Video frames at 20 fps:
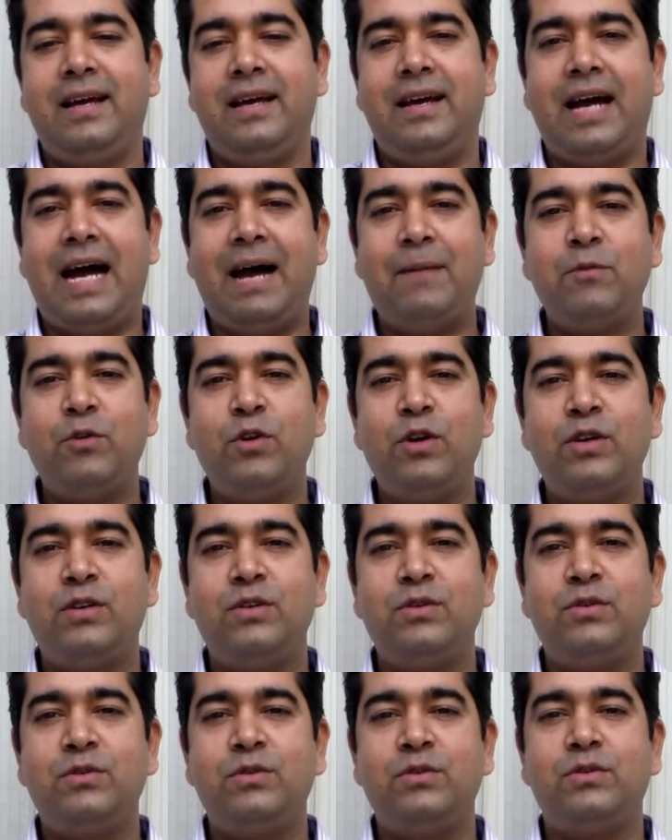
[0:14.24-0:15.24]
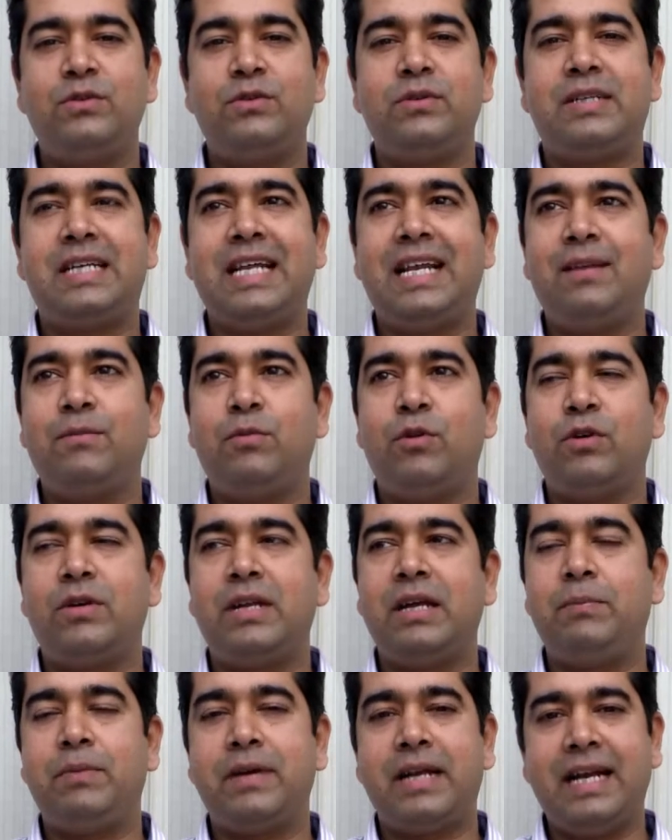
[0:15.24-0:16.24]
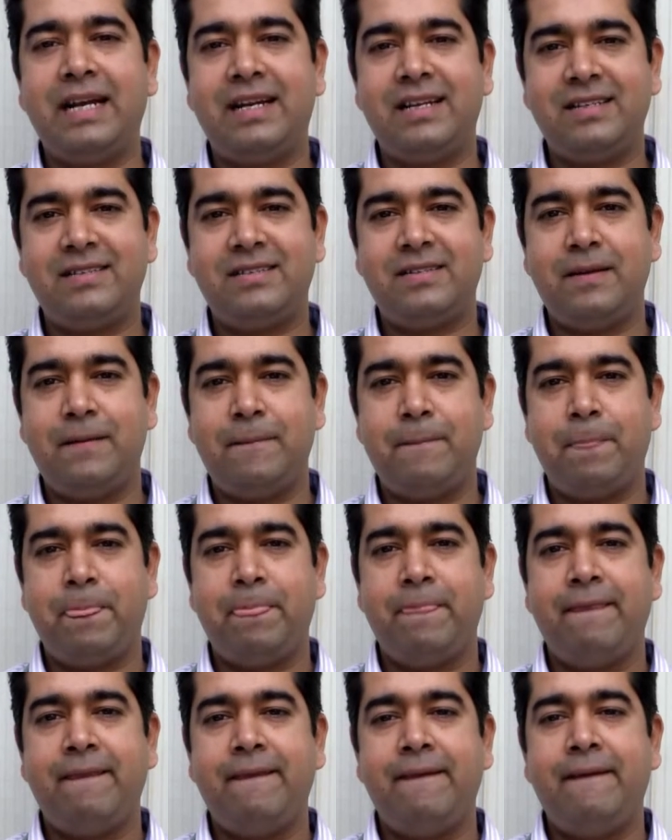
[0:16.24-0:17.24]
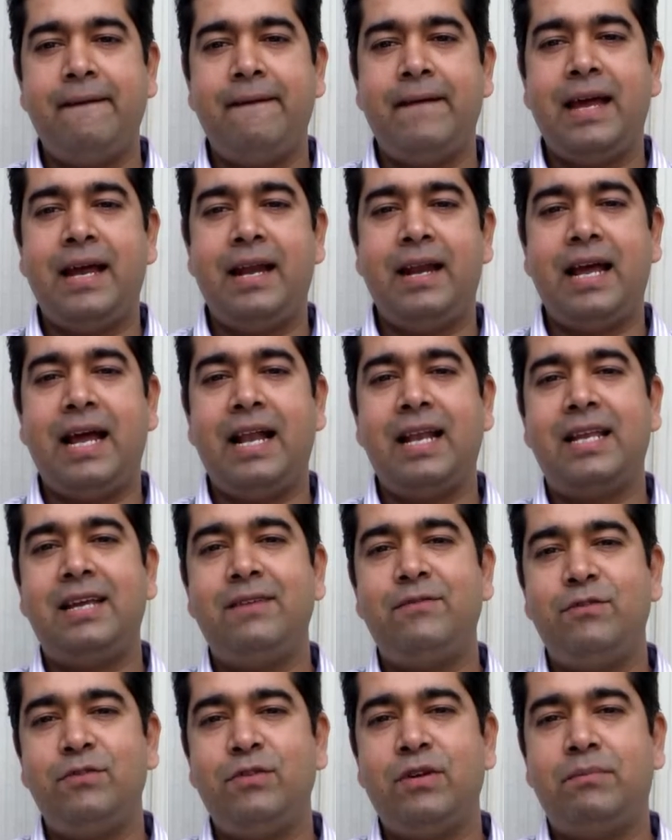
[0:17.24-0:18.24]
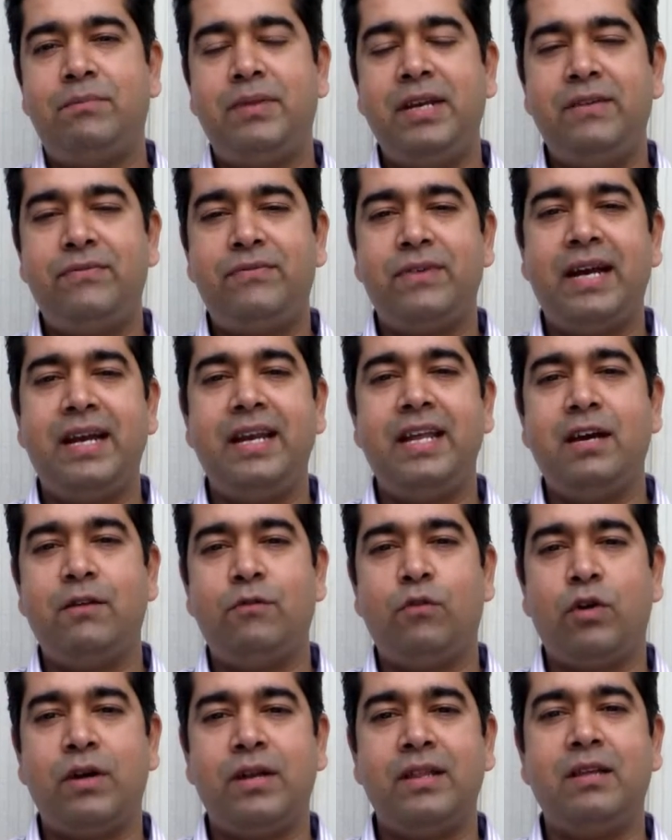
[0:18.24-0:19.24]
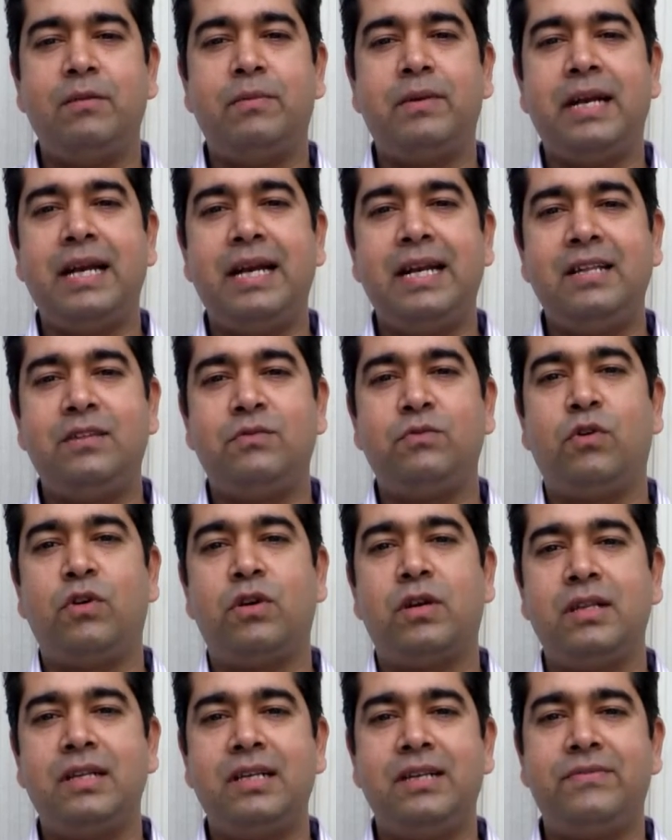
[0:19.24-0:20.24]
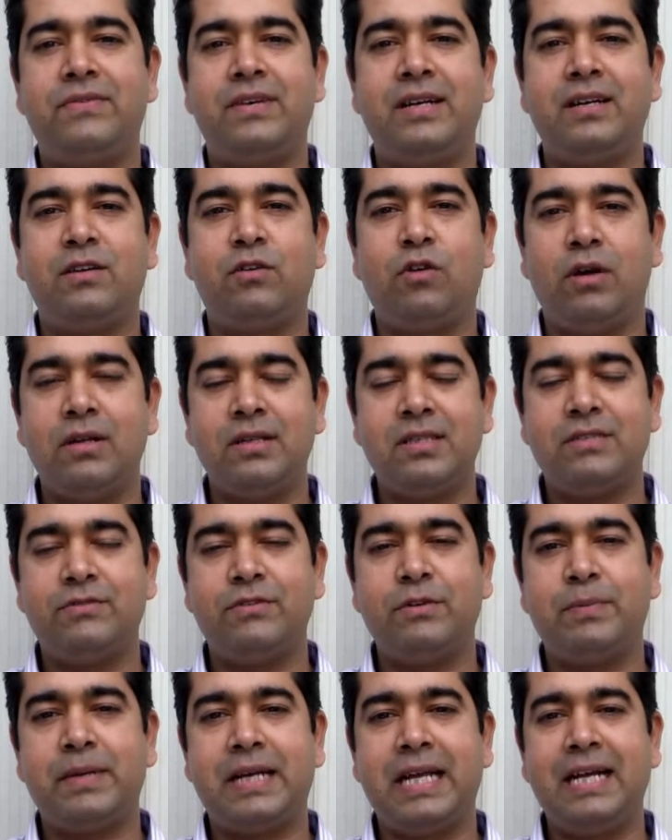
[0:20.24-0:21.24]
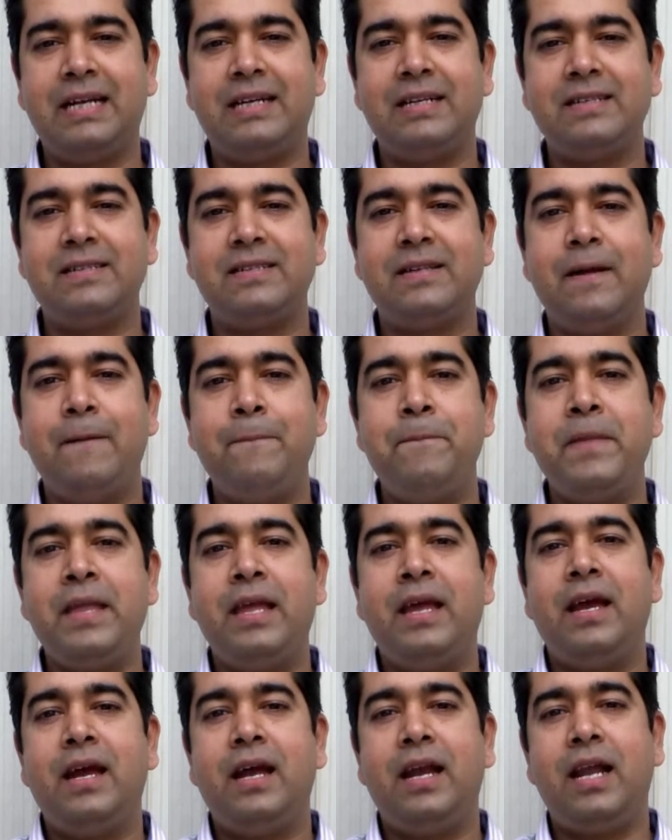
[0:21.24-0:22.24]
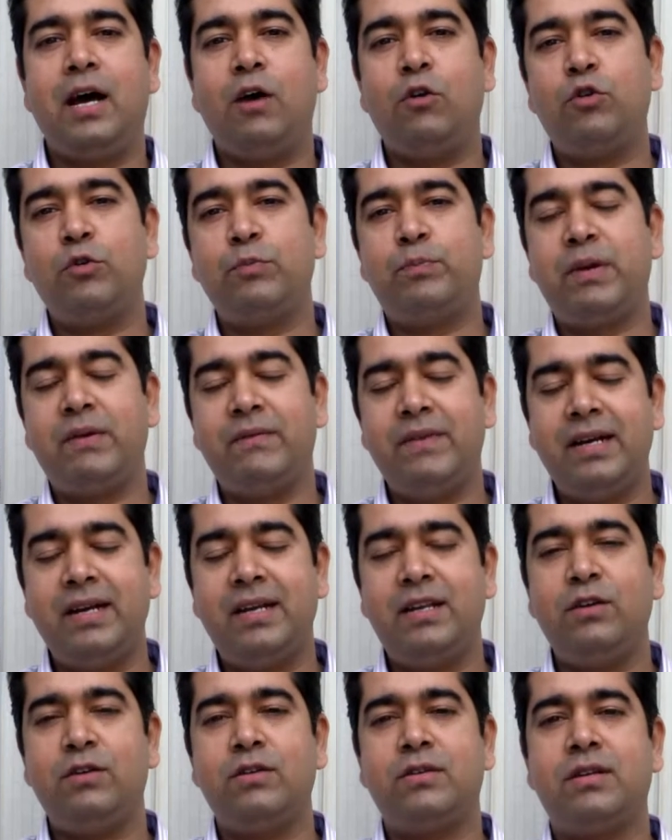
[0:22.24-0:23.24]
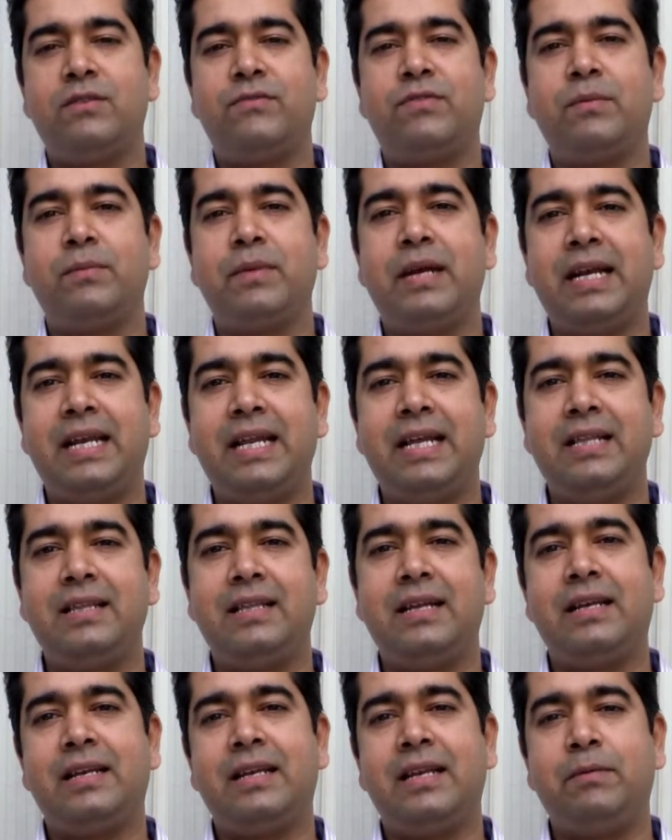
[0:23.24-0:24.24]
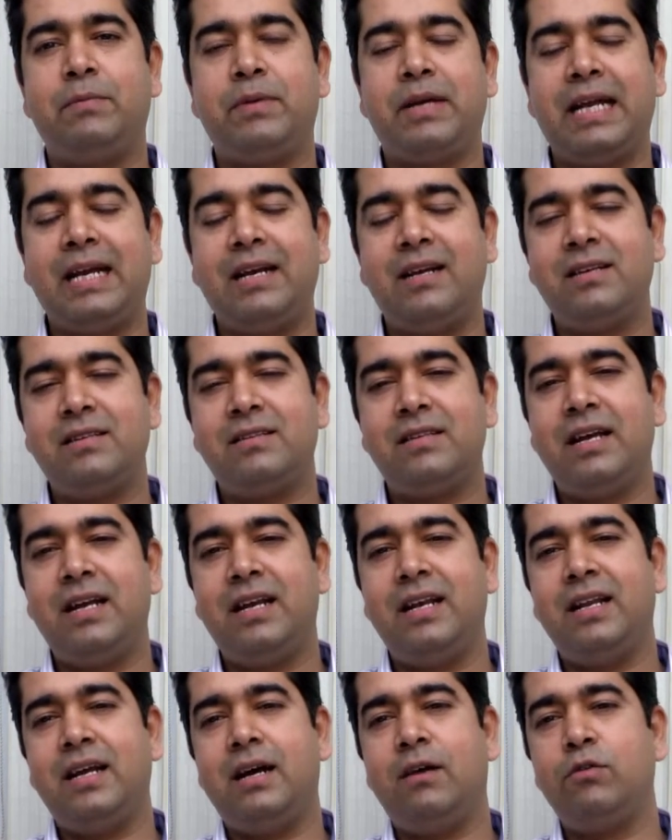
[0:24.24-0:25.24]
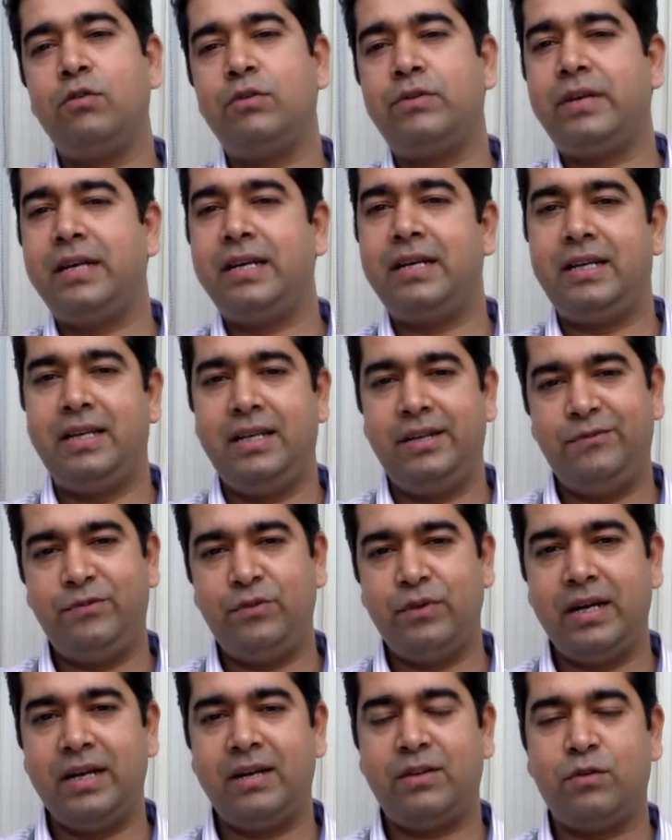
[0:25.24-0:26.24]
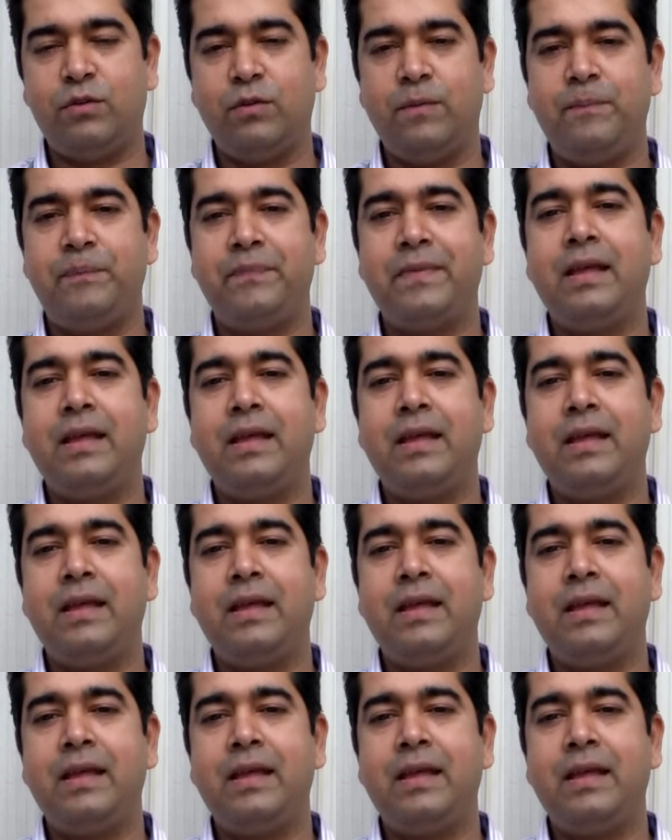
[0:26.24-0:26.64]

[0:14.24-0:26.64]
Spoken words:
I'm going to tell about hepatitis, and I'll give you a brief idea of what is hepatitis, what are the different causes of hepatitis, and how to prevent yourself from getting that hepatitis and how to treat if you get so.